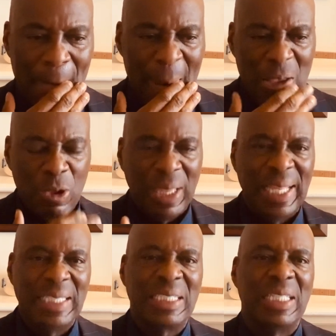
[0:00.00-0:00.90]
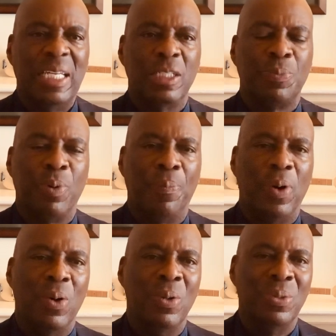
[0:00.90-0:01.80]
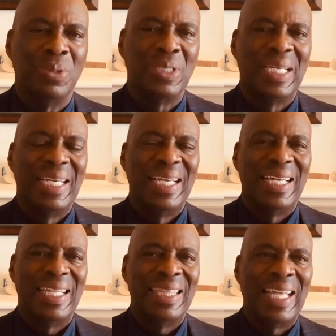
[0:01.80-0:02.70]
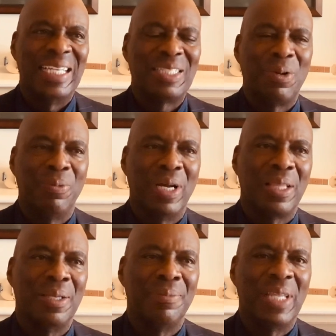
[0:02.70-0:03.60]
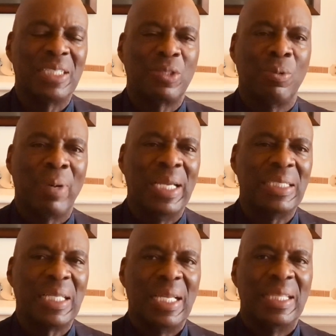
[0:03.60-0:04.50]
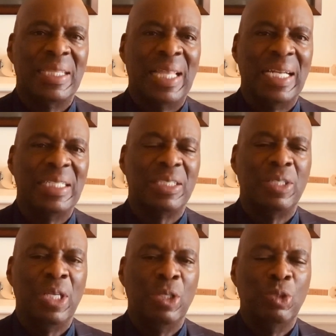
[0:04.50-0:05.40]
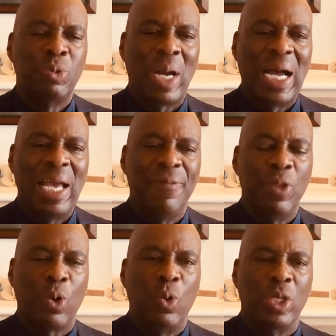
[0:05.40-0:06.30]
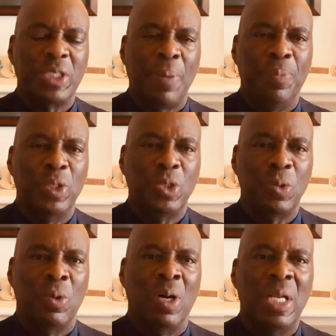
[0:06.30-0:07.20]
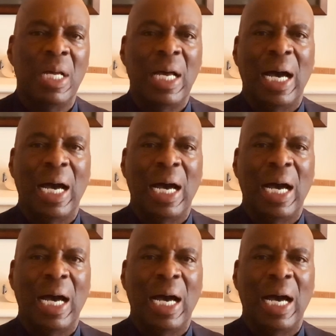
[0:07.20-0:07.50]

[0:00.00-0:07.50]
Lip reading: your legislators propose, that's curriculum, that's the race, that is the drive, the course they put you on.